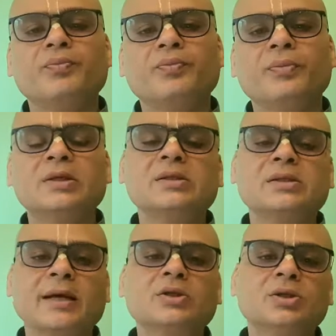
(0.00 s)
this
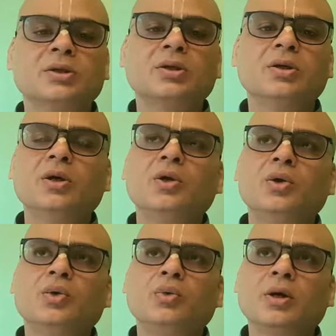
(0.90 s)
section
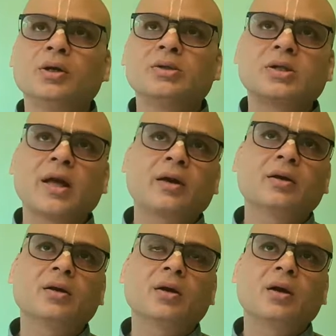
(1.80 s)
to
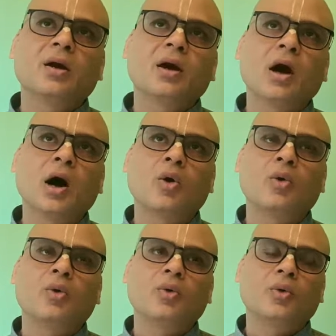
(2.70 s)
understand
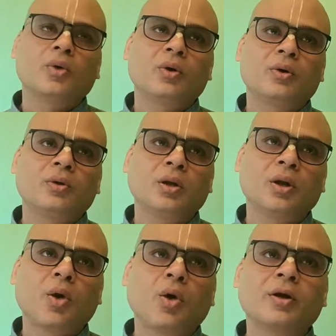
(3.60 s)
how the
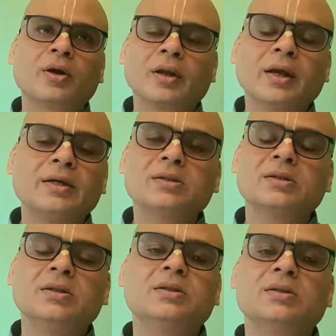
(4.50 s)
Lord
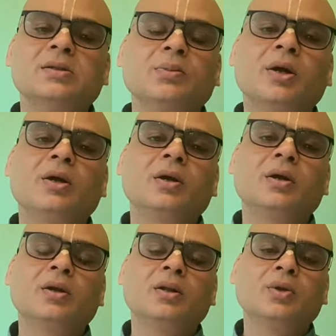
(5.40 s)
creates this
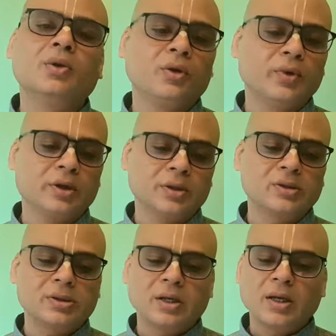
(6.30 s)
material
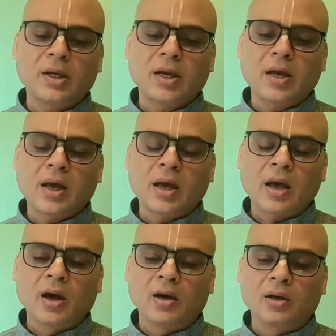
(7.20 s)
universe
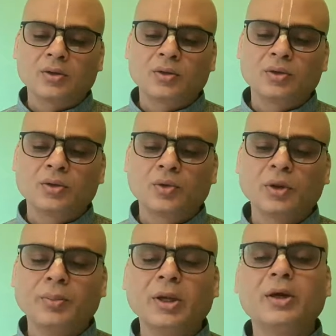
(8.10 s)
through
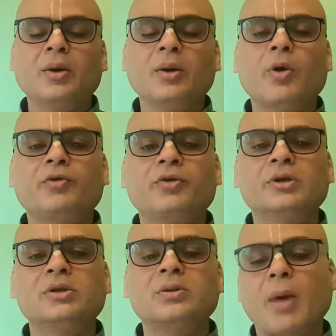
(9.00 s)
the medium of
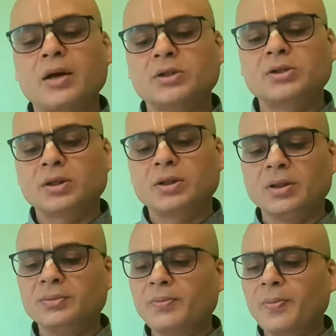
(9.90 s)
his Maya Shakti.